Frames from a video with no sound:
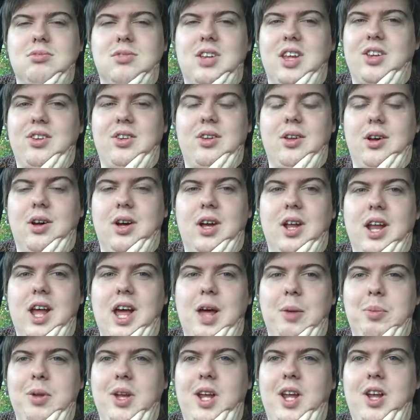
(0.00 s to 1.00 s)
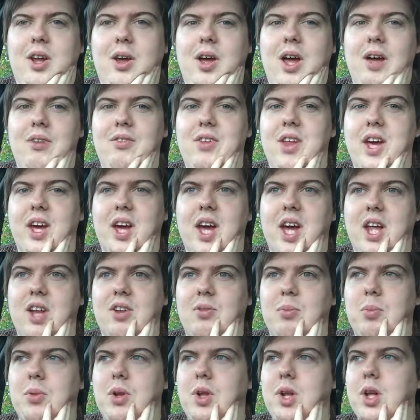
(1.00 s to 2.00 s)
That's not going to happen. I don't have that
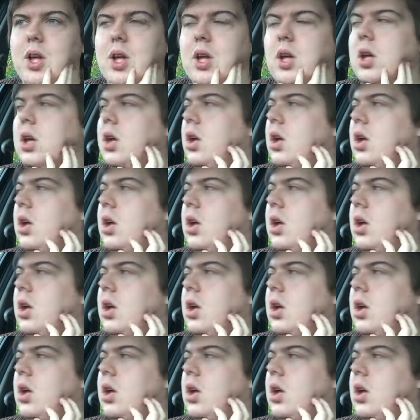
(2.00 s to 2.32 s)
kind of money.